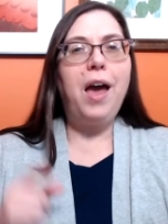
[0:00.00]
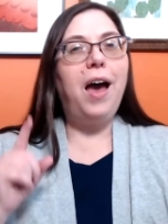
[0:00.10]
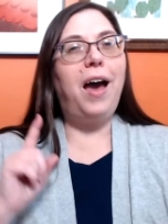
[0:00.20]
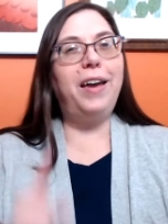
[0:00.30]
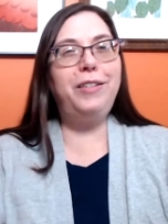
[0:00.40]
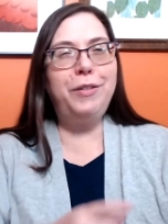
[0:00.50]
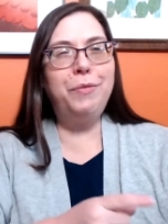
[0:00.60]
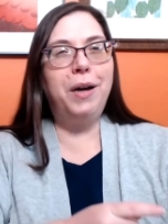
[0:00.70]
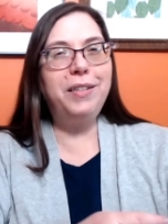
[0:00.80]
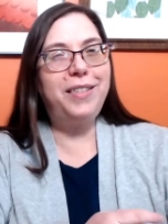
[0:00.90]
I do
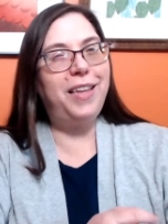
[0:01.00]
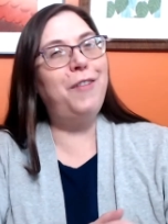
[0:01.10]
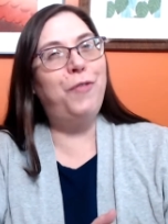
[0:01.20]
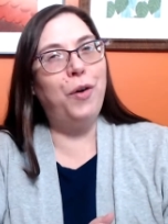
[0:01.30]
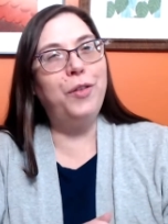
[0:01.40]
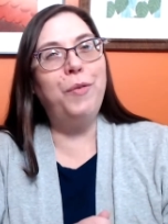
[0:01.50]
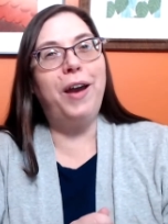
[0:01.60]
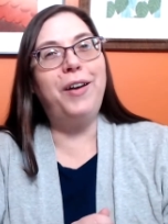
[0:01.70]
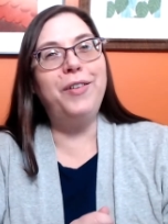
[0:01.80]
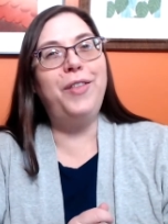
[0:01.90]
want to say for the
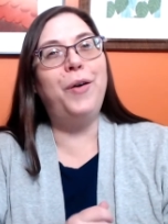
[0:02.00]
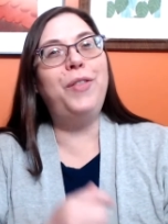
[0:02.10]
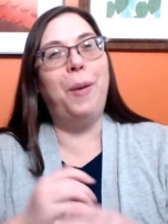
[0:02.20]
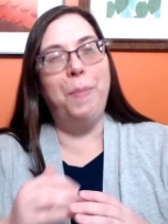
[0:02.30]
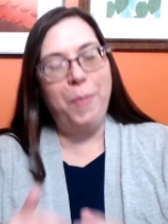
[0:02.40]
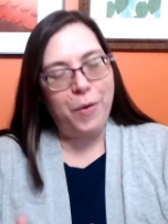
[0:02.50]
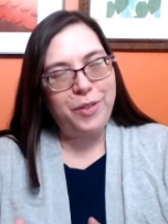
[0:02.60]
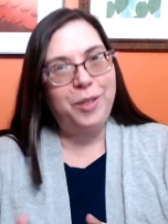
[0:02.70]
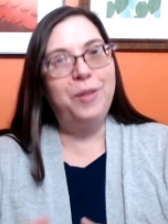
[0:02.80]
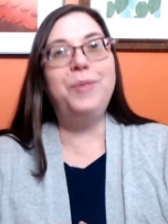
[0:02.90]
record, though, that
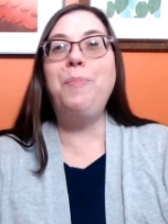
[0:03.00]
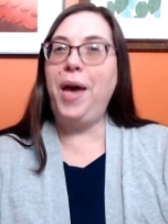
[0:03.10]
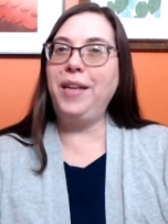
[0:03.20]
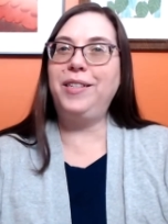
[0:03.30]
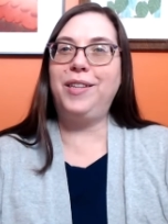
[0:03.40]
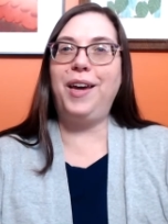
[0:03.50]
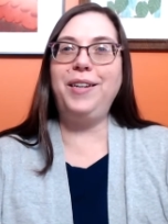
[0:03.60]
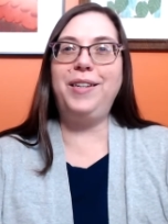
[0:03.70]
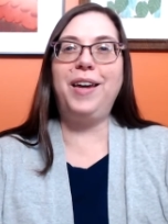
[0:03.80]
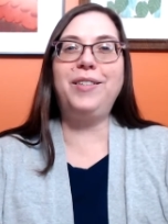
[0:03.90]
most bad slide
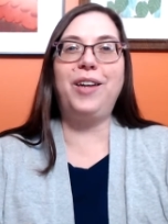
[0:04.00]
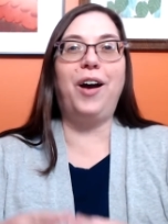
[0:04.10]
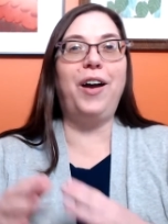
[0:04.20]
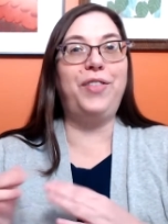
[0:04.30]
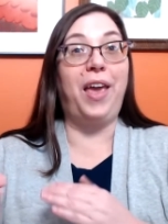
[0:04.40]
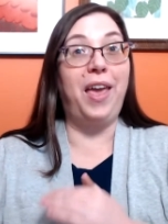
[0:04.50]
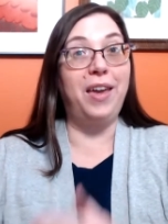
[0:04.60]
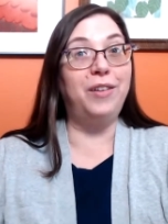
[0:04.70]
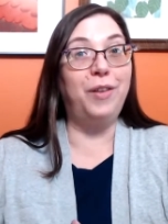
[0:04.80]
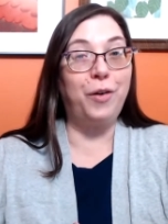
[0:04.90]
decks are at the
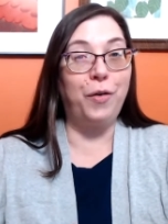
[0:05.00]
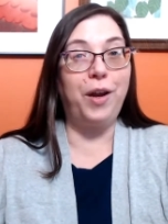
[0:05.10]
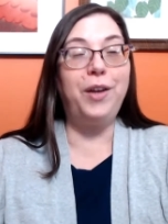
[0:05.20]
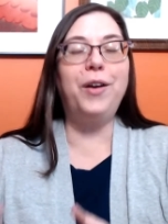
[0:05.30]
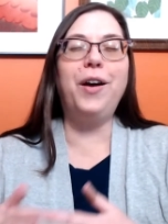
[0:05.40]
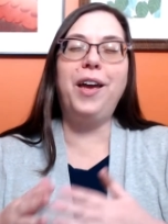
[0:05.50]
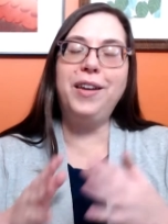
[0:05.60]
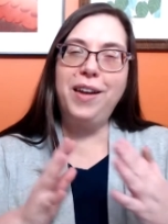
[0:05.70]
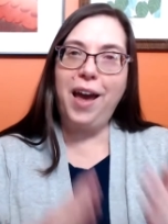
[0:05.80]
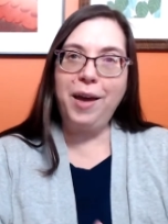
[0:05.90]
hand of the creator
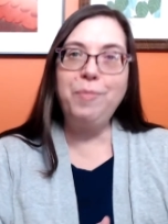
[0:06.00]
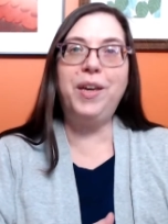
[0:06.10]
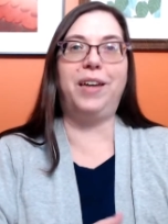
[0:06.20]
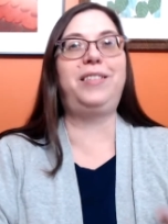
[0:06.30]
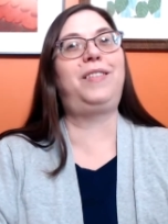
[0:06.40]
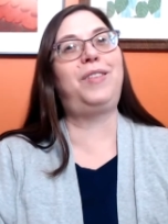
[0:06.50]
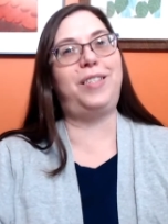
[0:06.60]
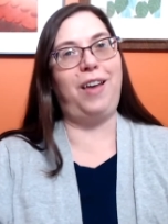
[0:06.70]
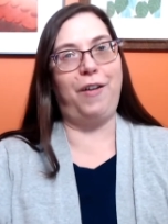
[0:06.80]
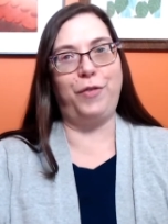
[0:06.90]
and not because of the
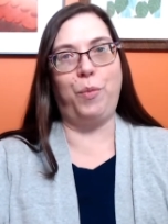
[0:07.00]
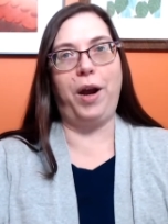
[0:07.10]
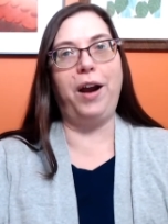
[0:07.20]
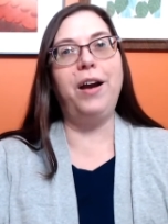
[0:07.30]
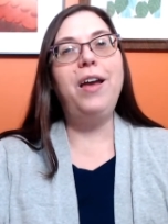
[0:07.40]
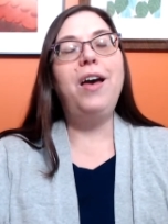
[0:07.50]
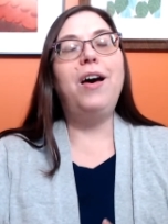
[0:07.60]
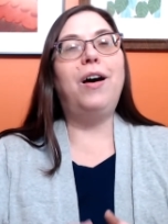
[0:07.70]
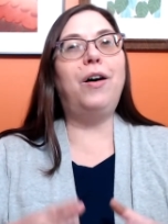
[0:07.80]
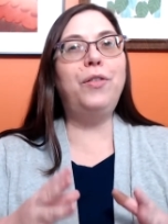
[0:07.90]
software,
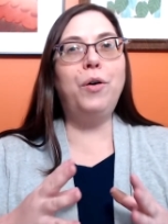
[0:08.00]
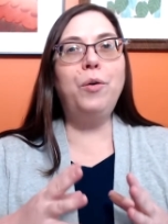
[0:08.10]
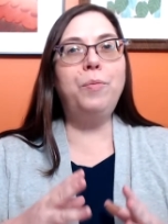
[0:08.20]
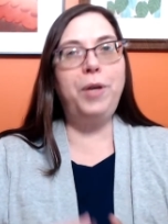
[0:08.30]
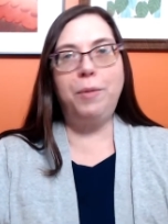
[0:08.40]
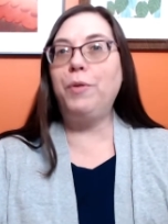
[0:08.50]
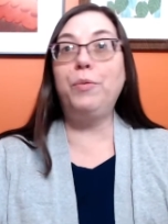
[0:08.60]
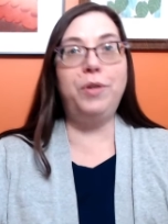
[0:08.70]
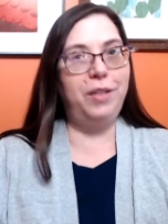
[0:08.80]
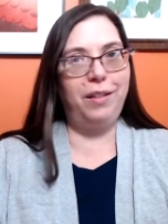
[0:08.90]
although people
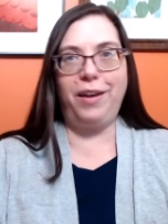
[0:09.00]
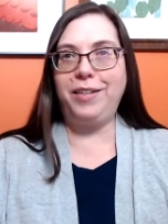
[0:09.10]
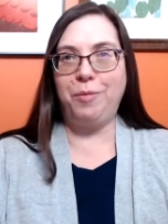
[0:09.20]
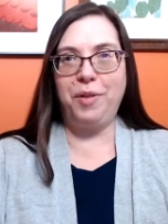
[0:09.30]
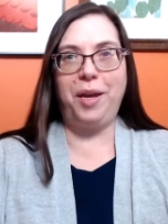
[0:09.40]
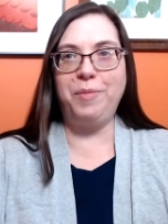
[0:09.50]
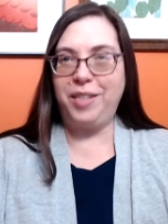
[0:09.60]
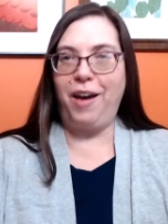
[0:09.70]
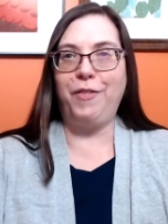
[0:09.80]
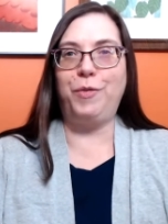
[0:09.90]
really like to blame
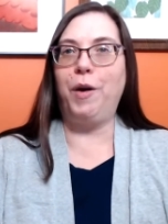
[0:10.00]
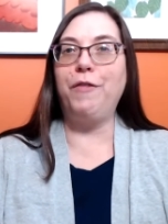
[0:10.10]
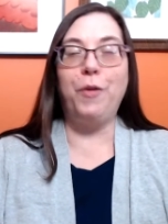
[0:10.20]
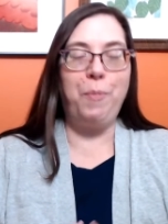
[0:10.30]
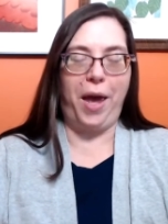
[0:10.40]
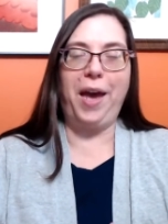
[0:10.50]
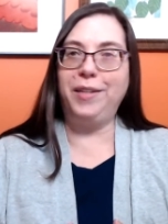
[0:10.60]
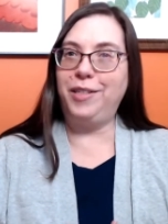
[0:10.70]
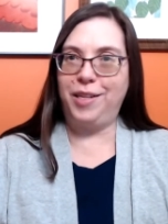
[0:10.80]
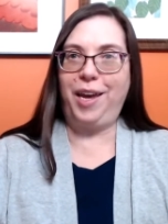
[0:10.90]
software for
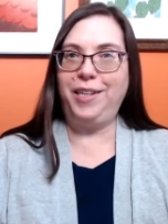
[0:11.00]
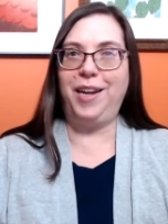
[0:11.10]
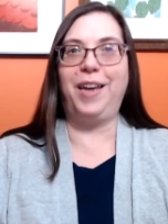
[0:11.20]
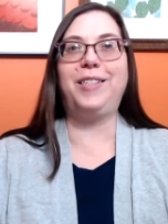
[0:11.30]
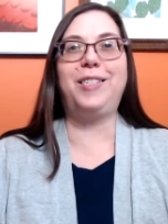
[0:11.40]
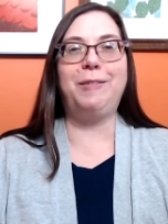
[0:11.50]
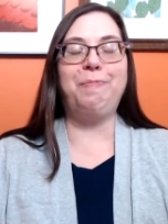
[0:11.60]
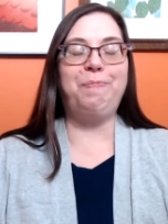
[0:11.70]
bad slide decks.